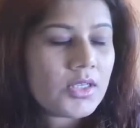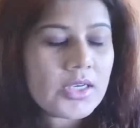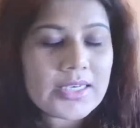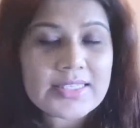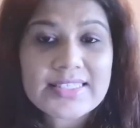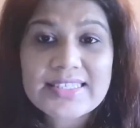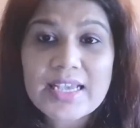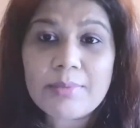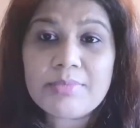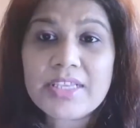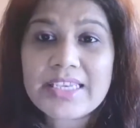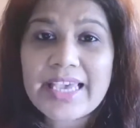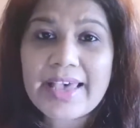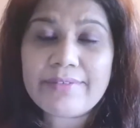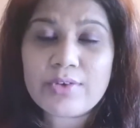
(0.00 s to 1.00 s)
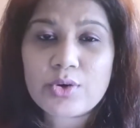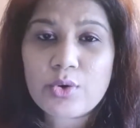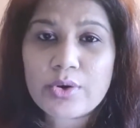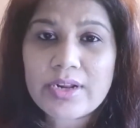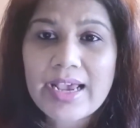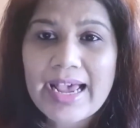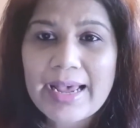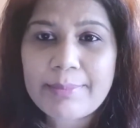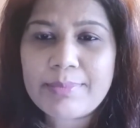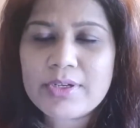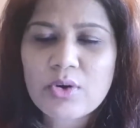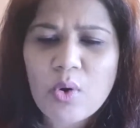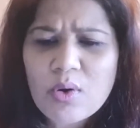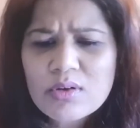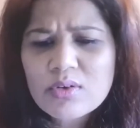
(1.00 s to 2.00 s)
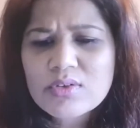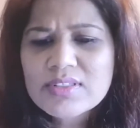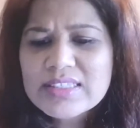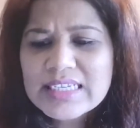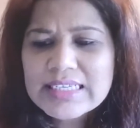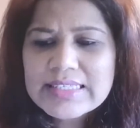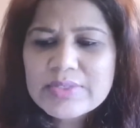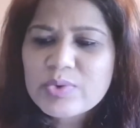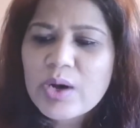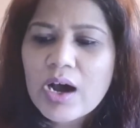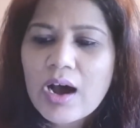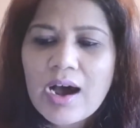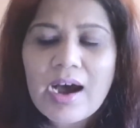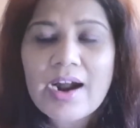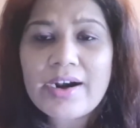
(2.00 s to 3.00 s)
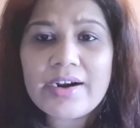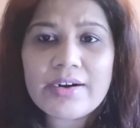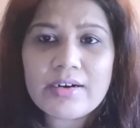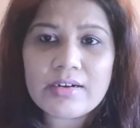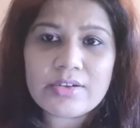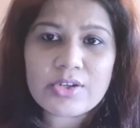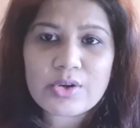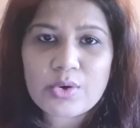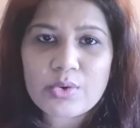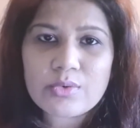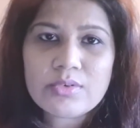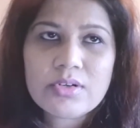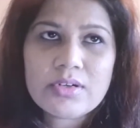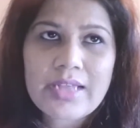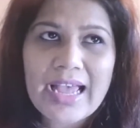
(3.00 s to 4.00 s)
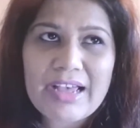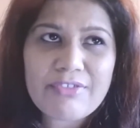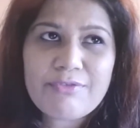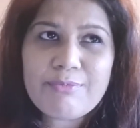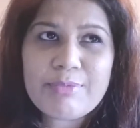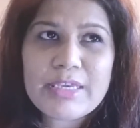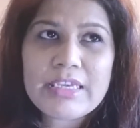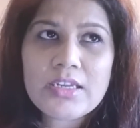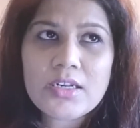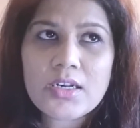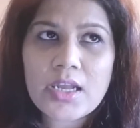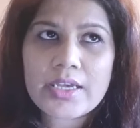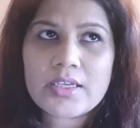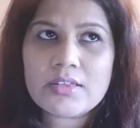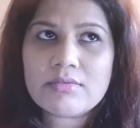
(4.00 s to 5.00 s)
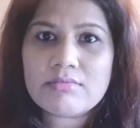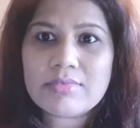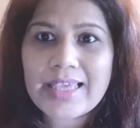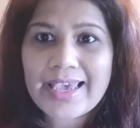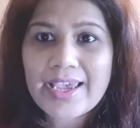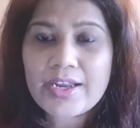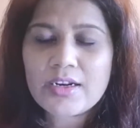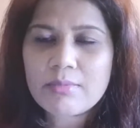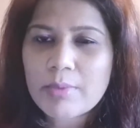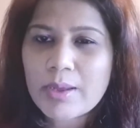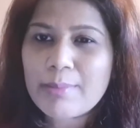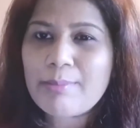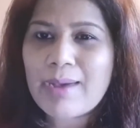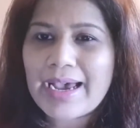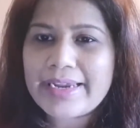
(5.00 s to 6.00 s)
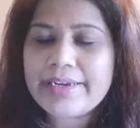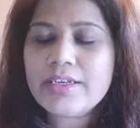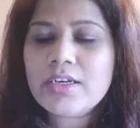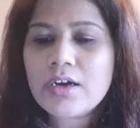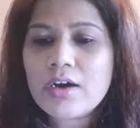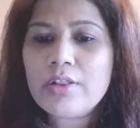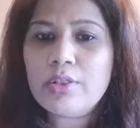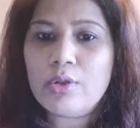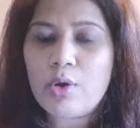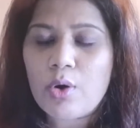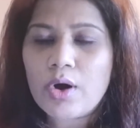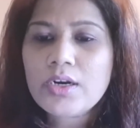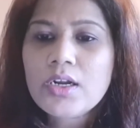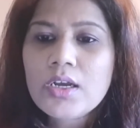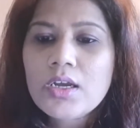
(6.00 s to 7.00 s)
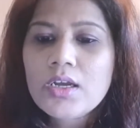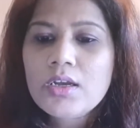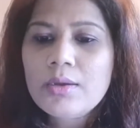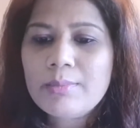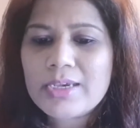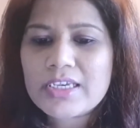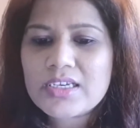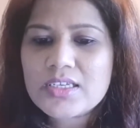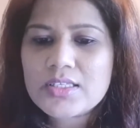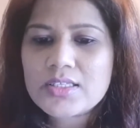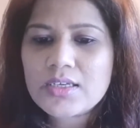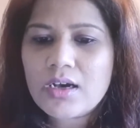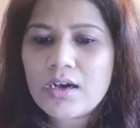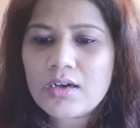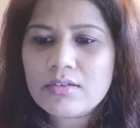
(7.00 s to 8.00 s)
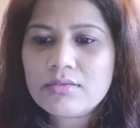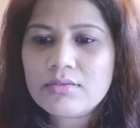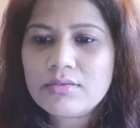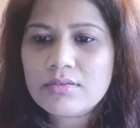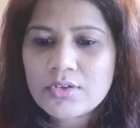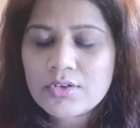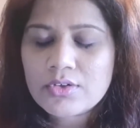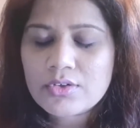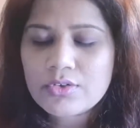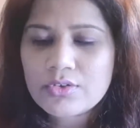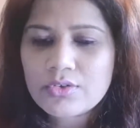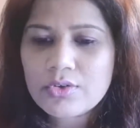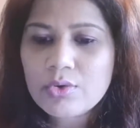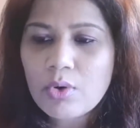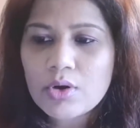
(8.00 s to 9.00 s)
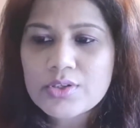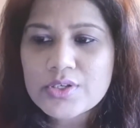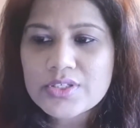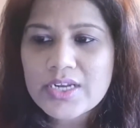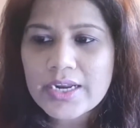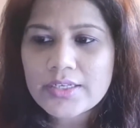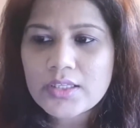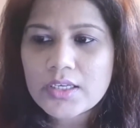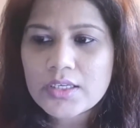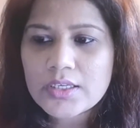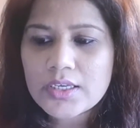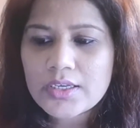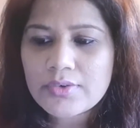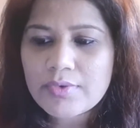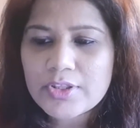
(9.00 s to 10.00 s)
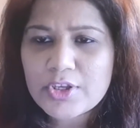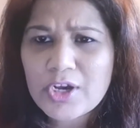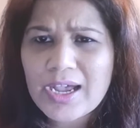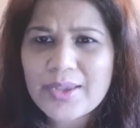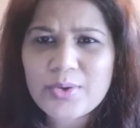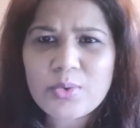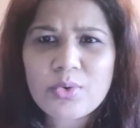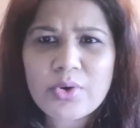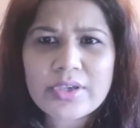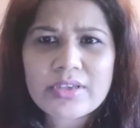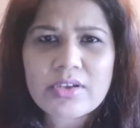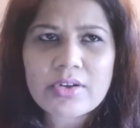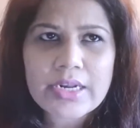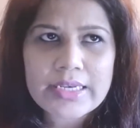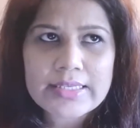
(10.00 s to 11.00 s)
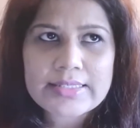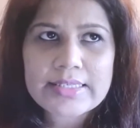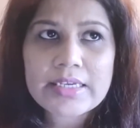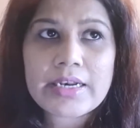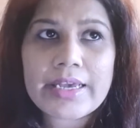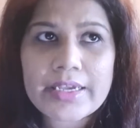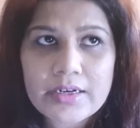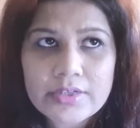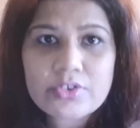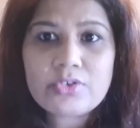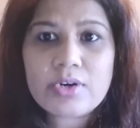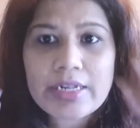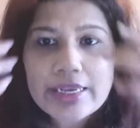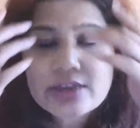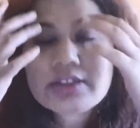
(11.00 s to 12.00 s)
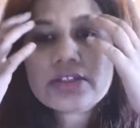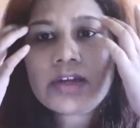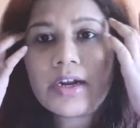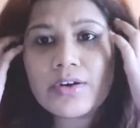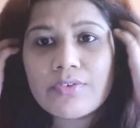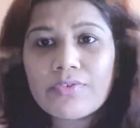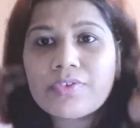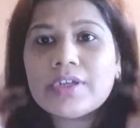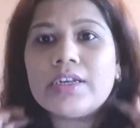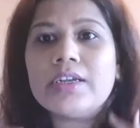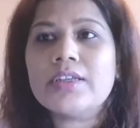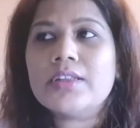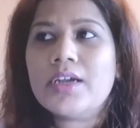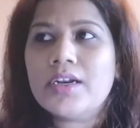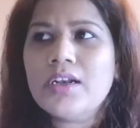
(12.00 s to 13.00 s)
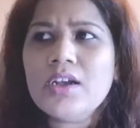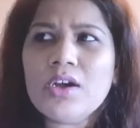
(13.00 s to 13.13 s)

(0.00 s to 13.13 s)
is something ever going to happen? All those things are, have been like there in my mind a lot, because you also start thinking whether are you going crazy. Like literally I started feeling that,